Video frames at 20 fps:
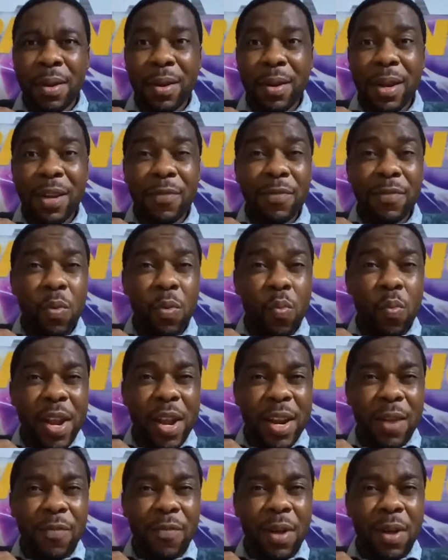that if the
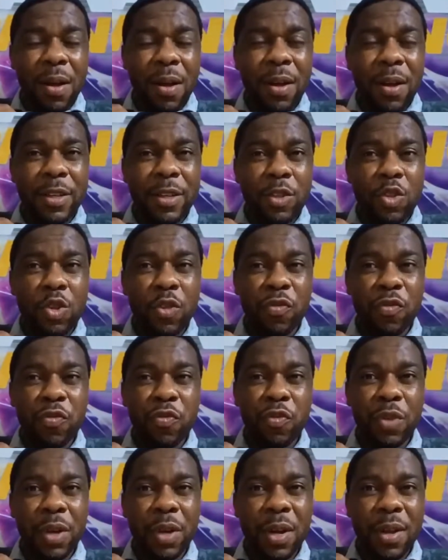will of God is your
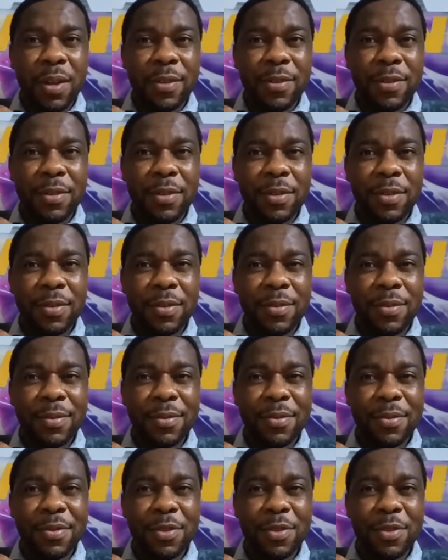focus,